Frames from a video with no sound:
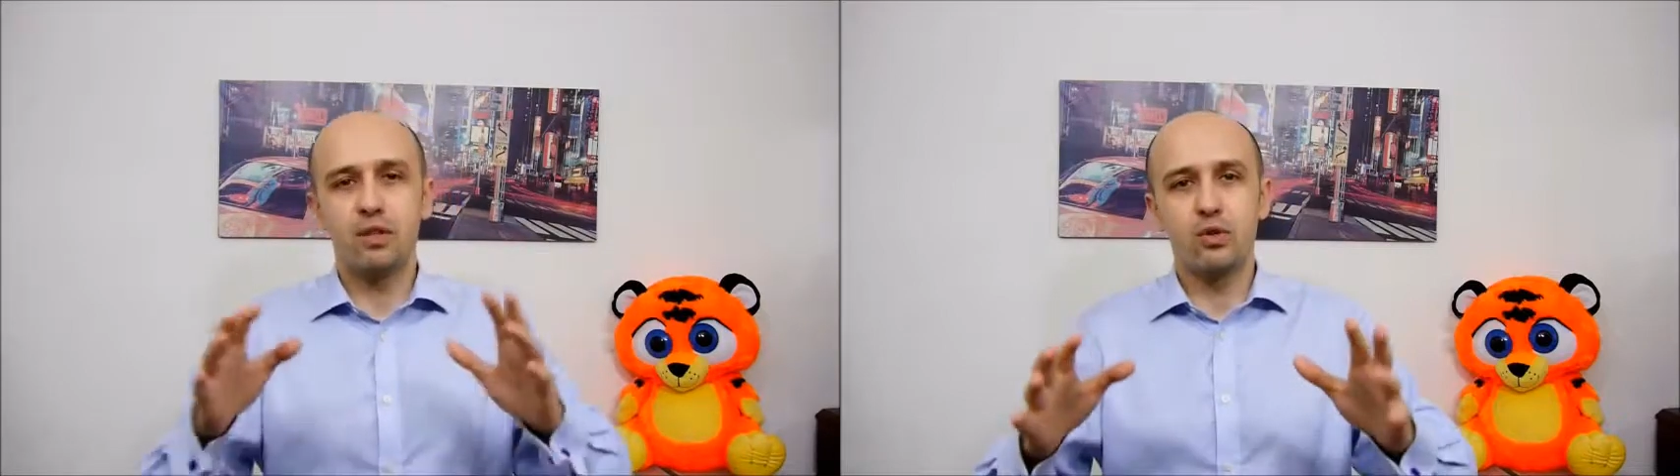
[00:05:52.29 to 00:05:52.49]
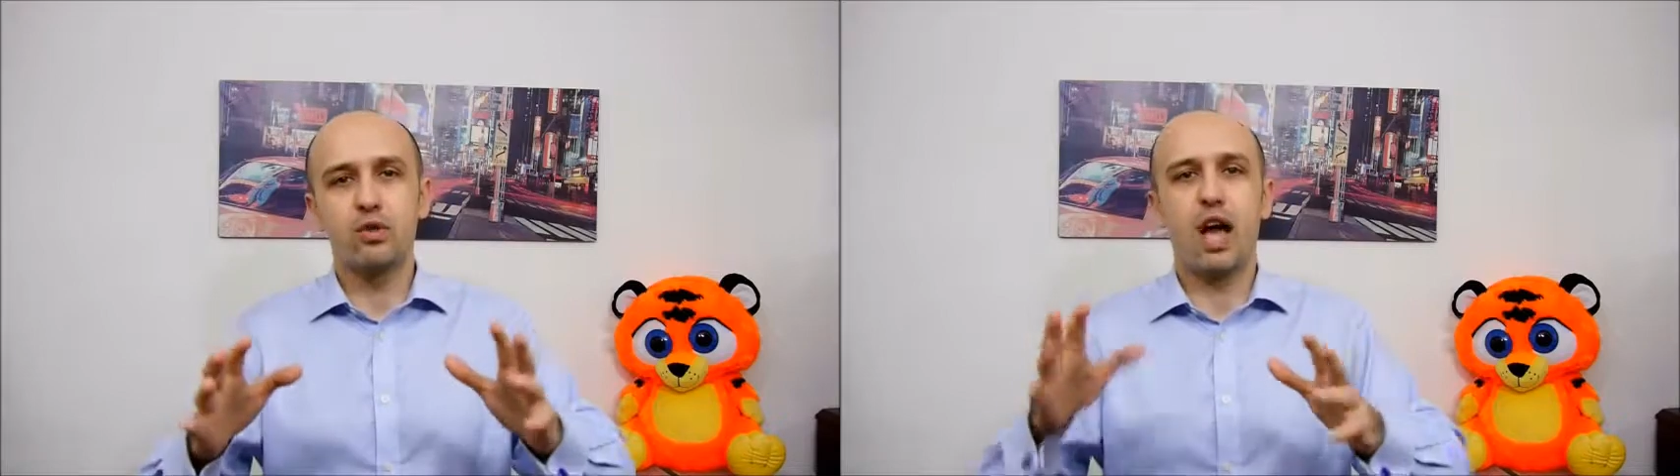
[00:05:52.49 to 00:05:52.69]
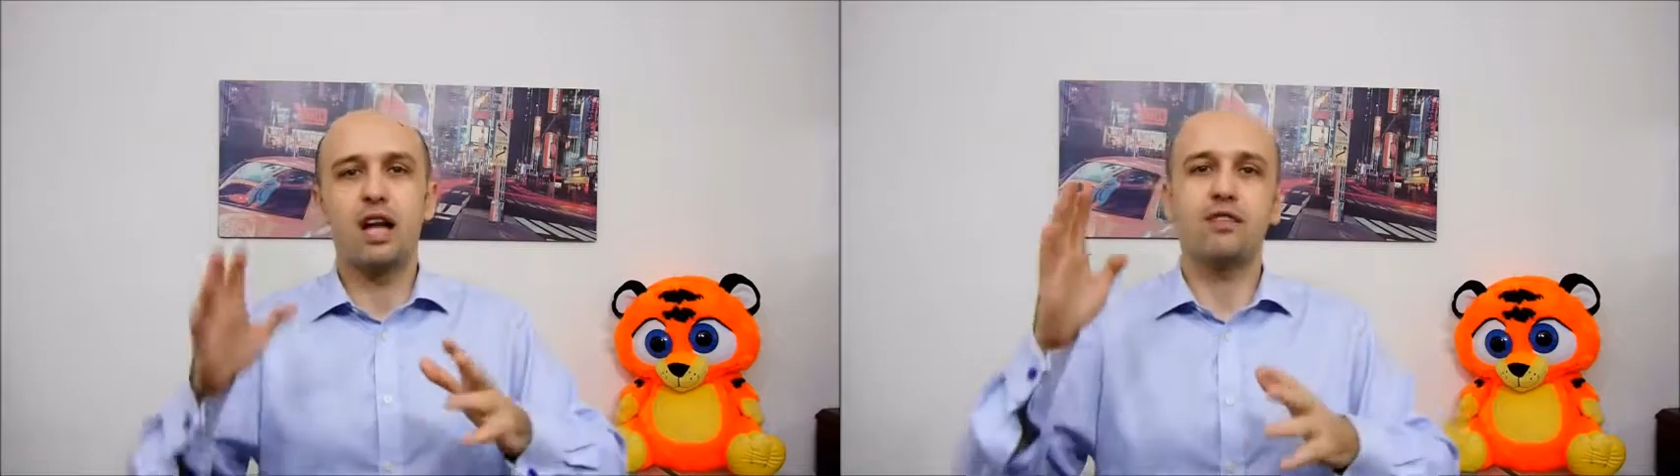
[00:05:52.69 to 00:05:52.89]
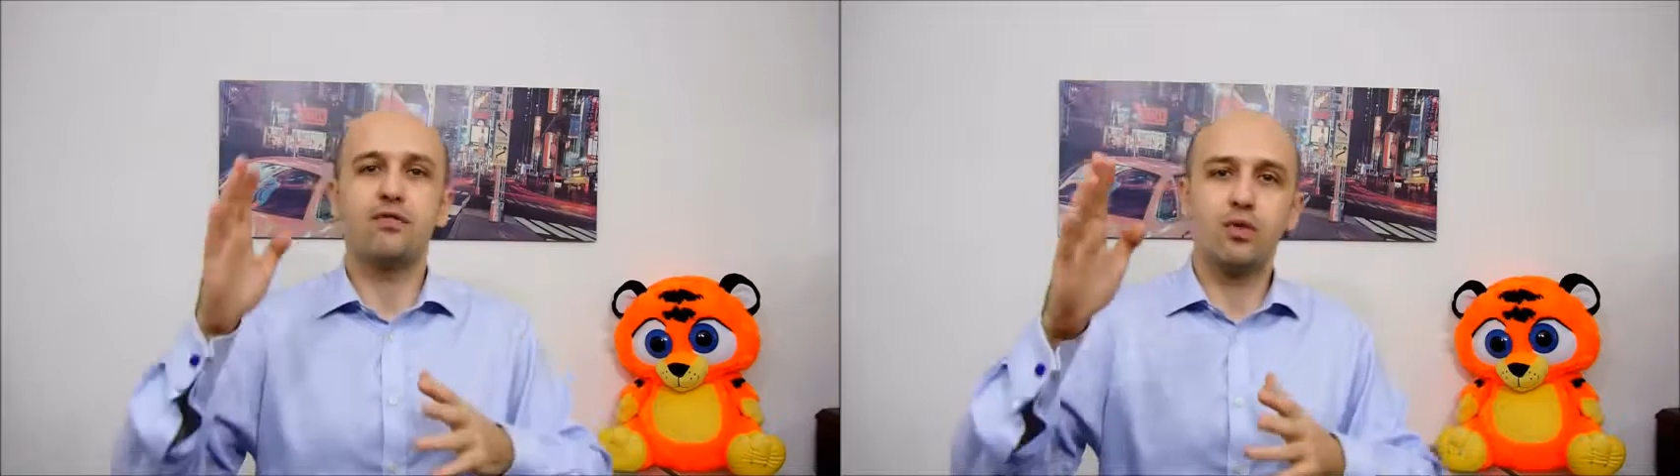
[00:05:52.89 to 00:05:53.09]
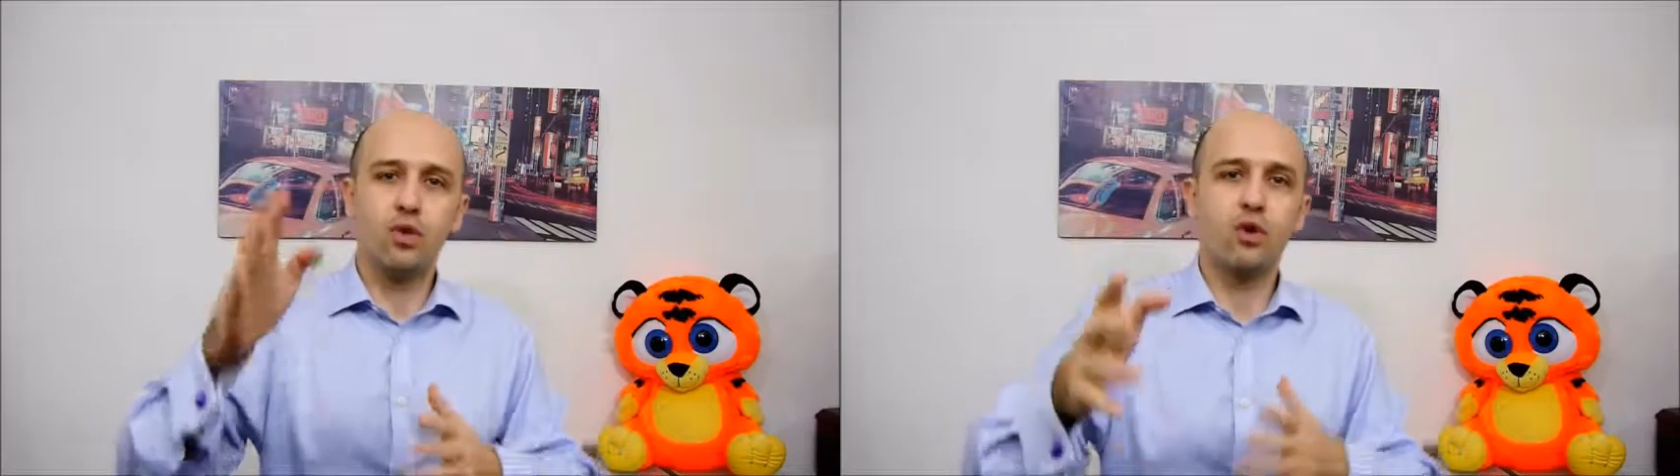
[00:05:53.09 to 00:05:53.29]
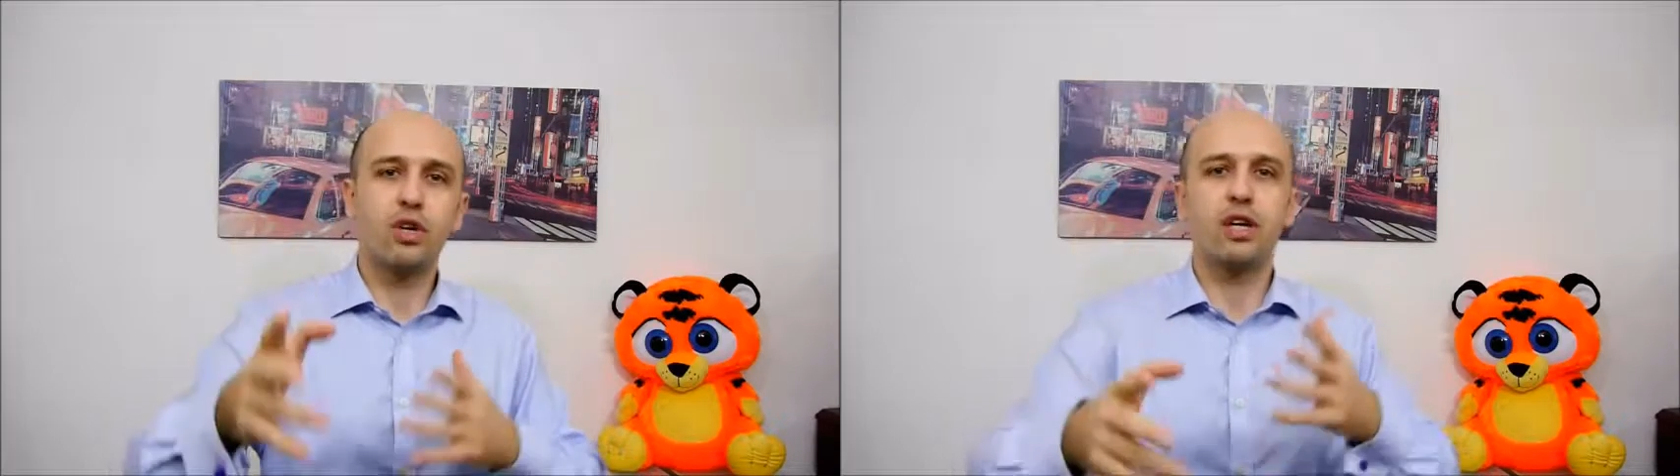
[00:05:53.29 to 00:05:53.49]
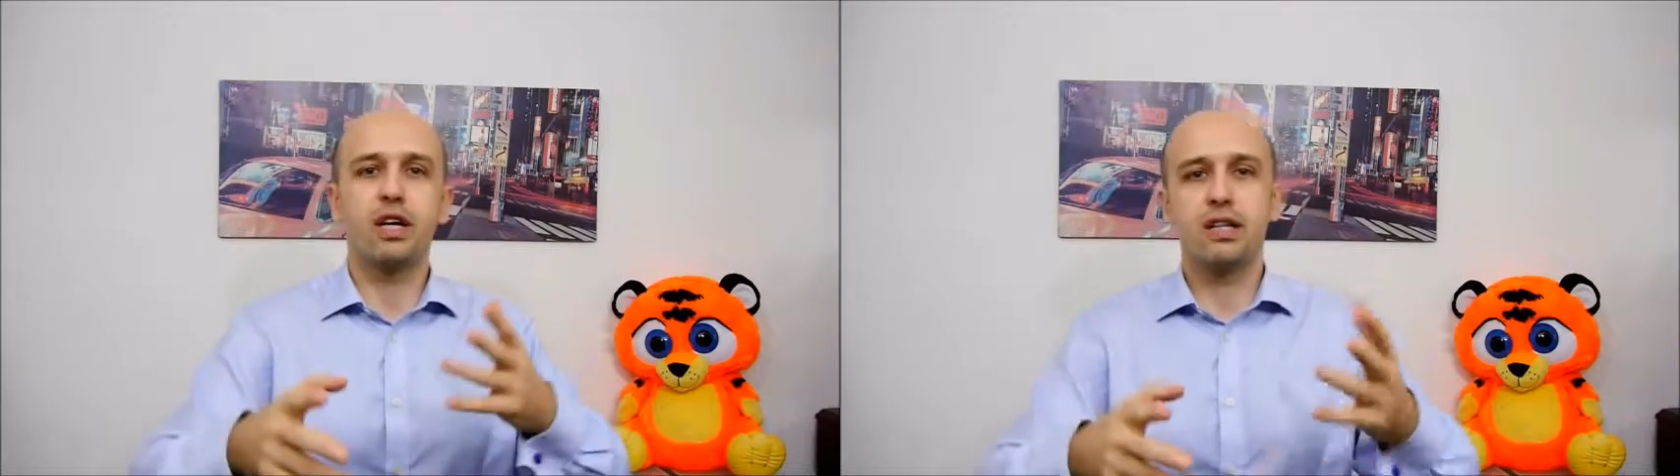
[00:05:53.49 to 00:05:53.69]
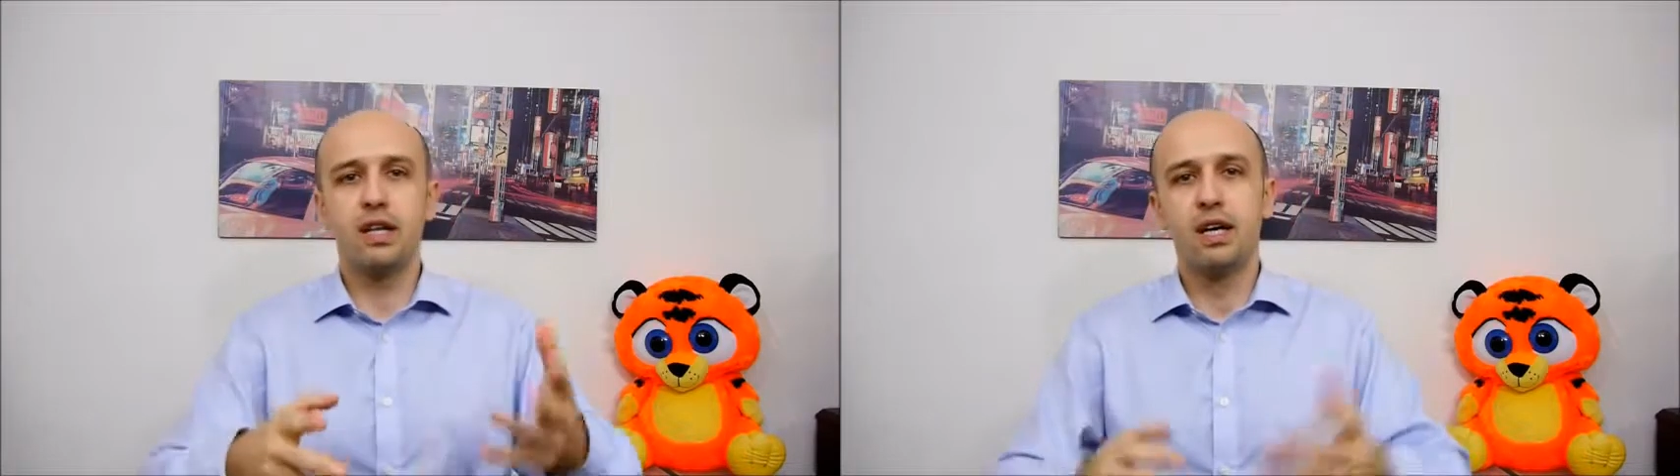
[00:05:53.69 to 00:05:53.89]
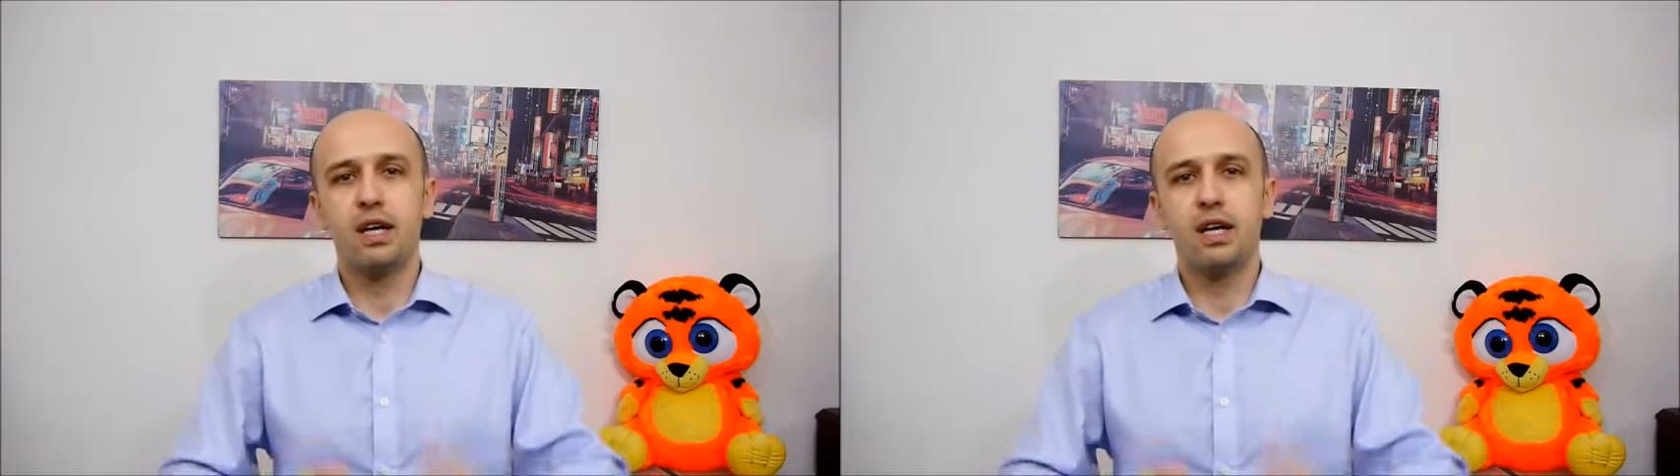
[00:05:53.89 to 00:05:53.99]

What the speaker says: good talent for talking and